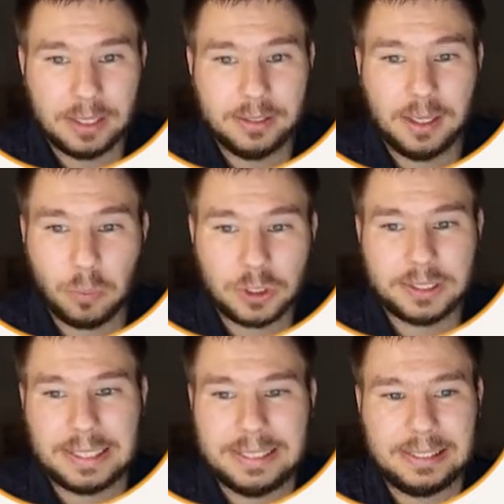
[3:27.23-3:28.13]
they
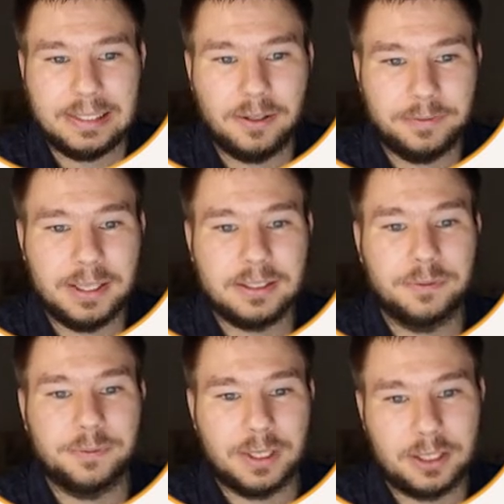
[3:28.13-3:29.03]
most likely affect
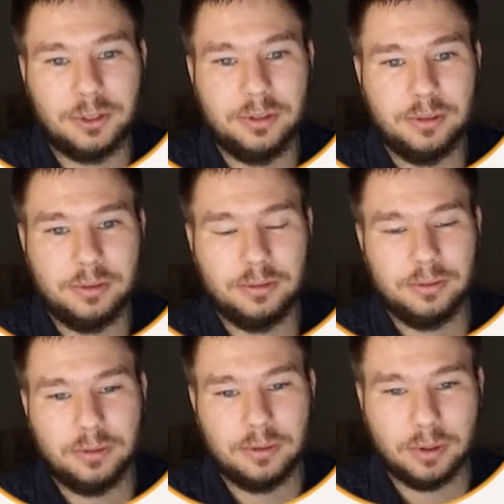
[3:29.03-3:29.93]
a fraction
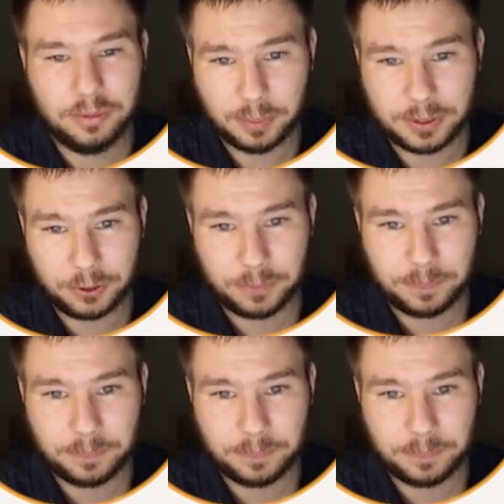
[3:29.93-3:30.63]
of the batch.